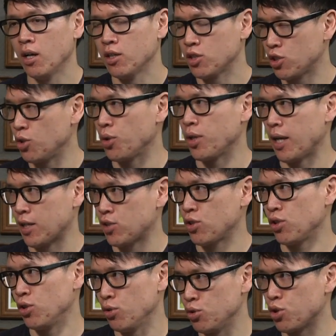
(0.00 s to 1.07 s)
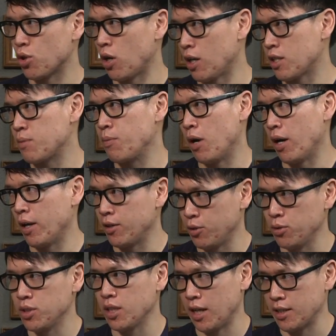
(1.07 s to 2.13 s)
so you can actually use your hotspot and
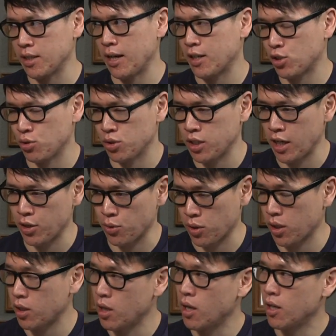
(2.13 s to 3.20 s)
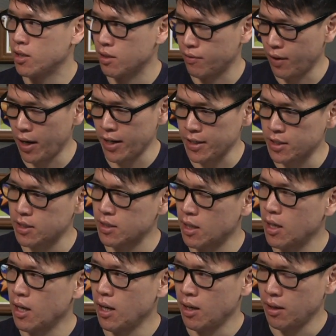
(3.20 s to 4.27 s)
use it as an actual tethering device.
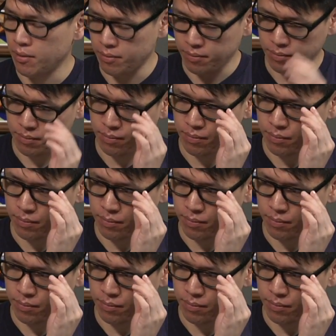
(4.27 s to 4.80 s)
And I,